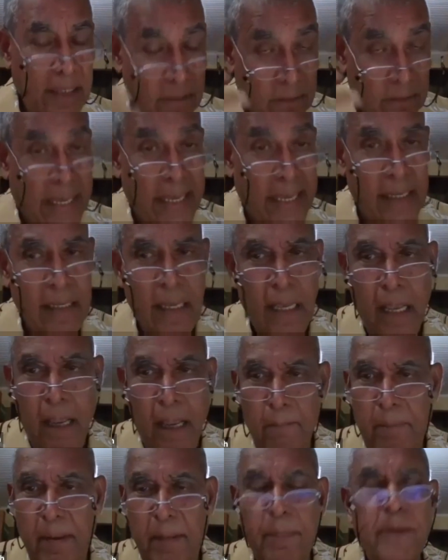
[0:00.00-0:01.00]
Okay.
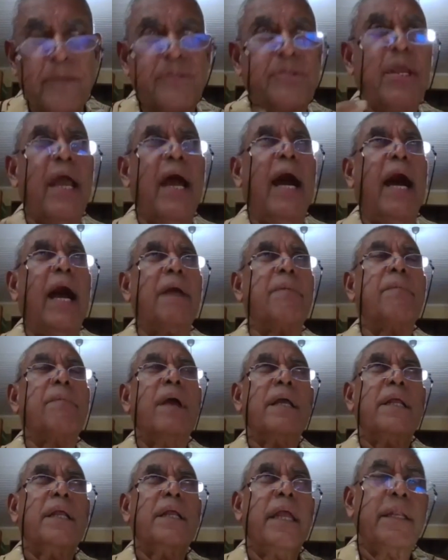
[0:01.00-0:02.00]
People say I'm
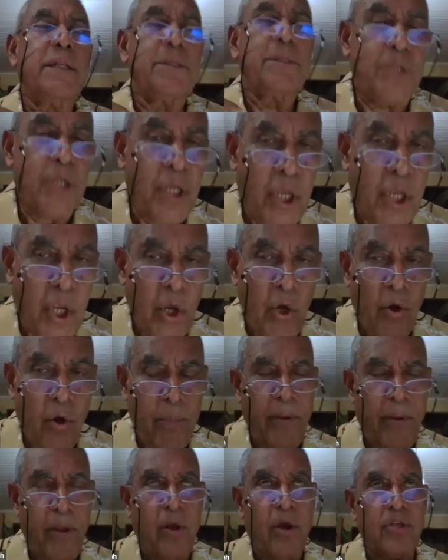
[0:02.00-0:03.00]
insecure
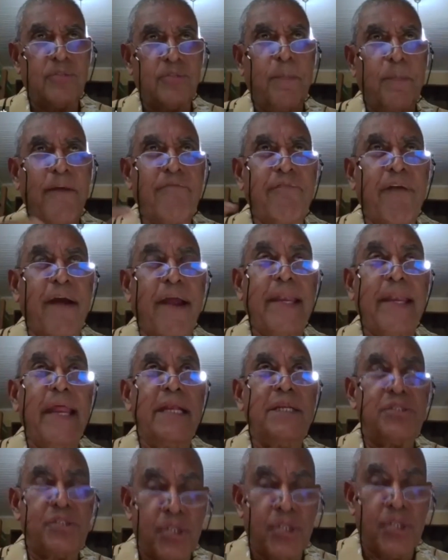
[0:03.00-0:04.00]
because my
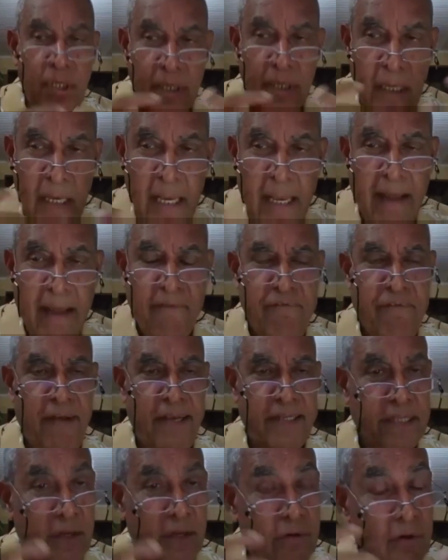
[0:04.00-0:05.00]
financial
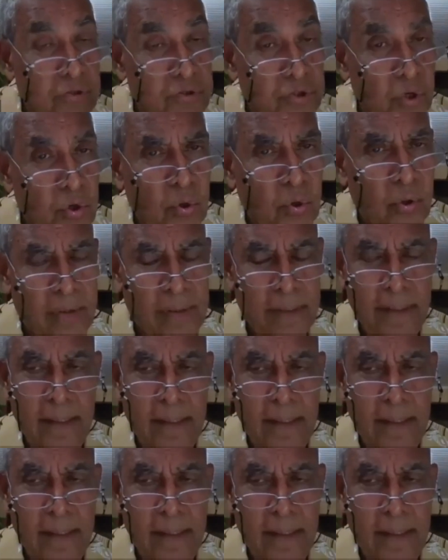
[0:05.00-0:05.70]
affairs are not so good.